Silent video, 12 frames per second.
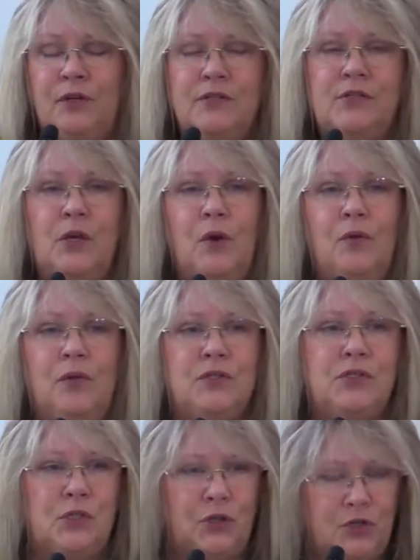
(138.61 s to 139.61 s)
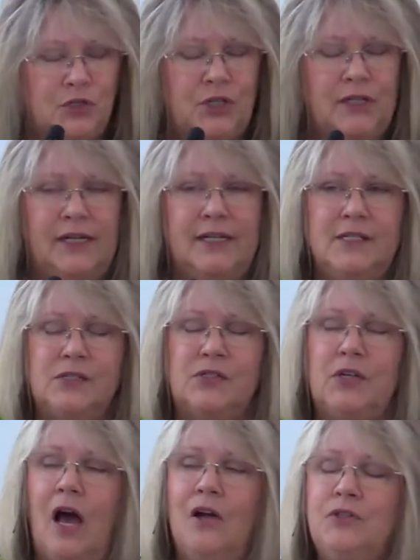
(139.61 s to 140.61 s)
And so the surgeon and his
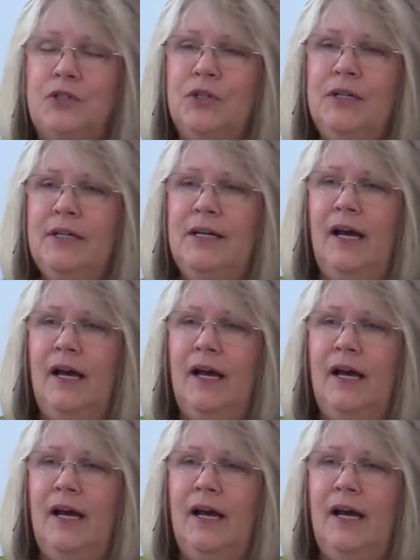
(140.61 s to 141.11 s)
doctor